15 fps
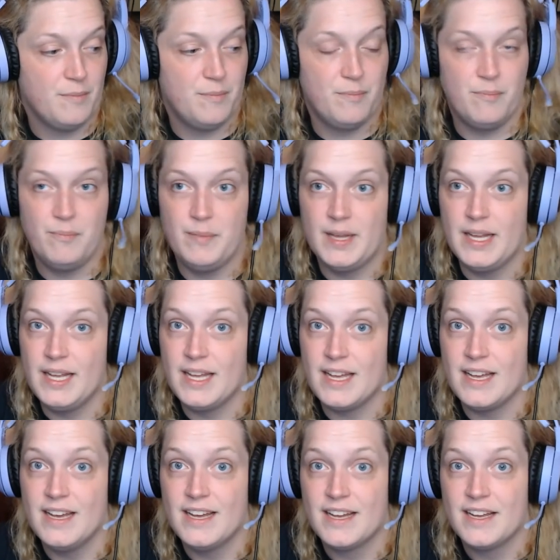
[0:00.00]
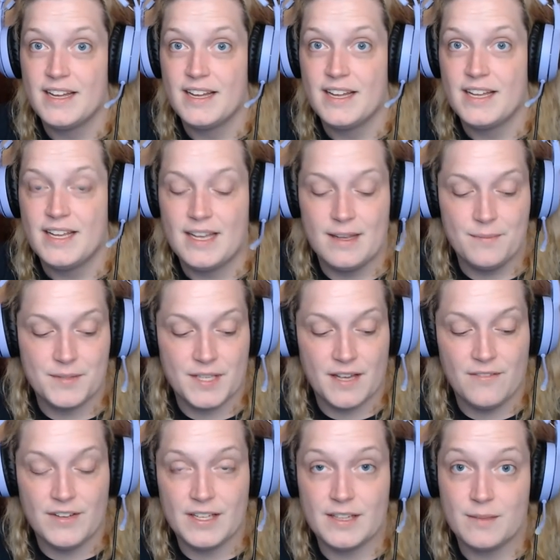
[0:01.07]
Piggy keeps
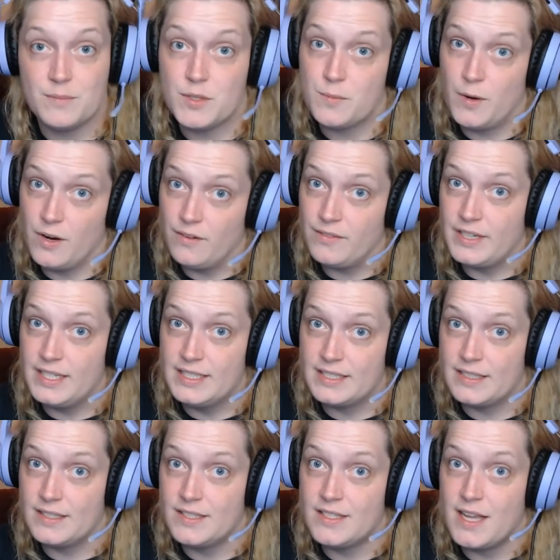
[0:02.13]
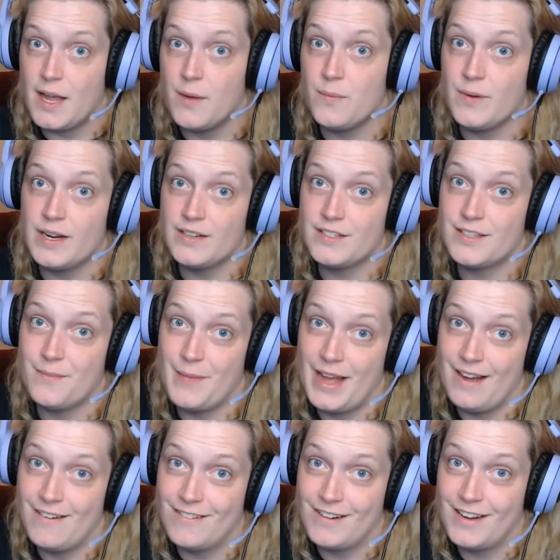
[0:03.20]
giving them smart reasons and wears them
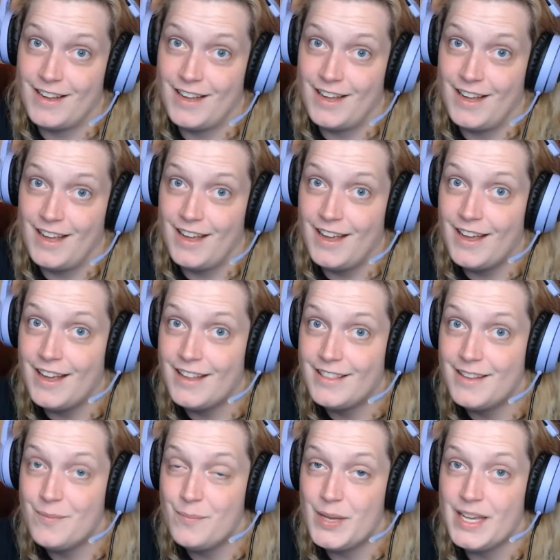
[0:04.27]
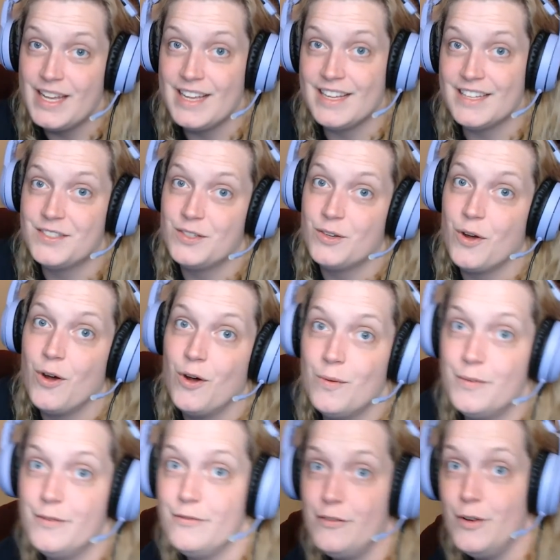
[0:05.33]
out. And then Piggy gets to go home
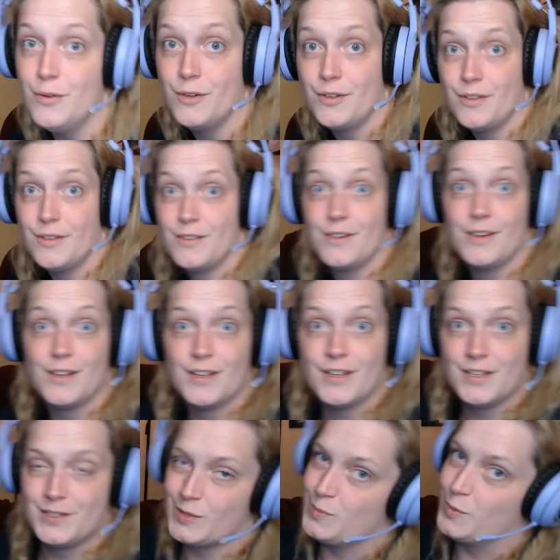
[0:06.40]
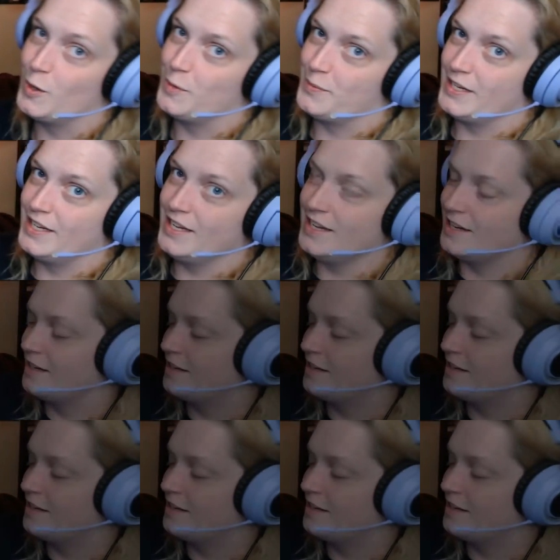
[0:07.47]
with food. Smart Piggy.